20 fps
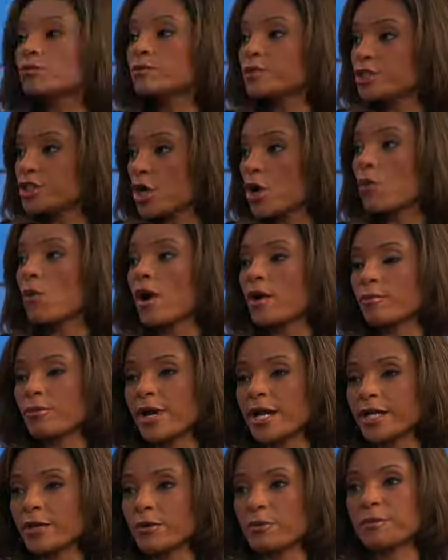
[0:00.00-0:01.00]
We don't want
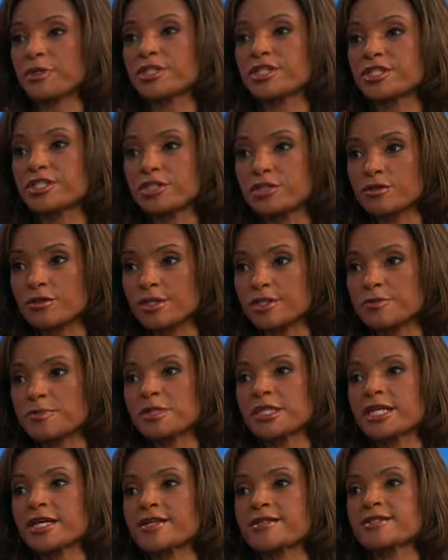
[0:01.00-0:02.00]
pregnant women to do this
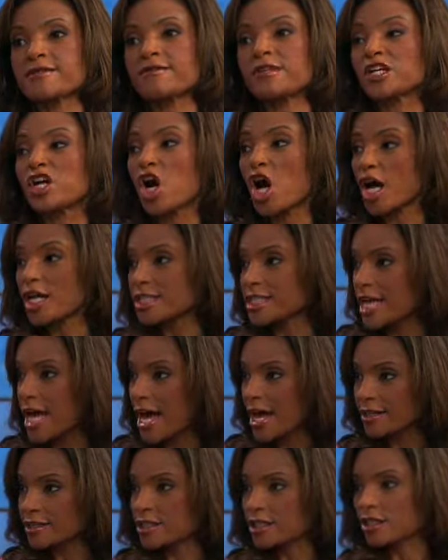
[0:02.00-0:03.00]
because of the
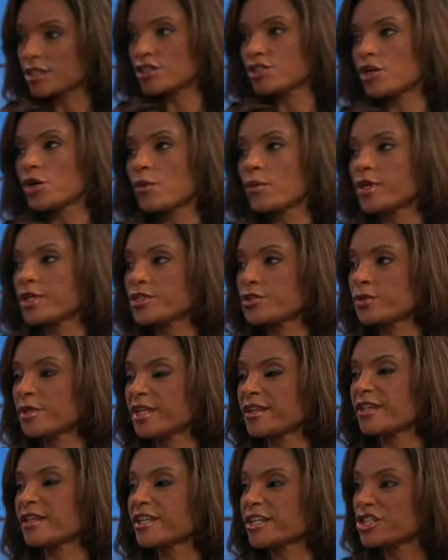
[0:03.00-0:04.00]
contact. You don't want to do
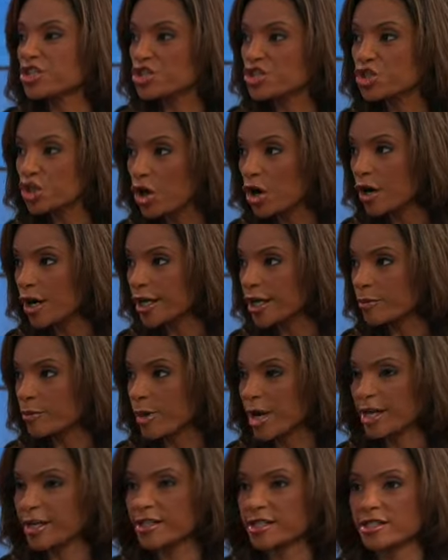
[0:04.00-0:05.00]
anything that's jarring in
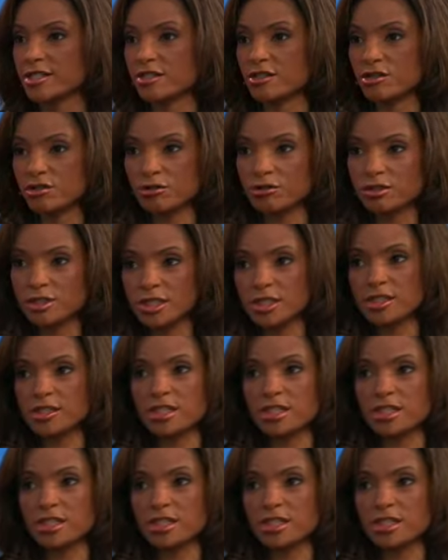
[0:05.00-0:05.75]
pregnancy. So Christy's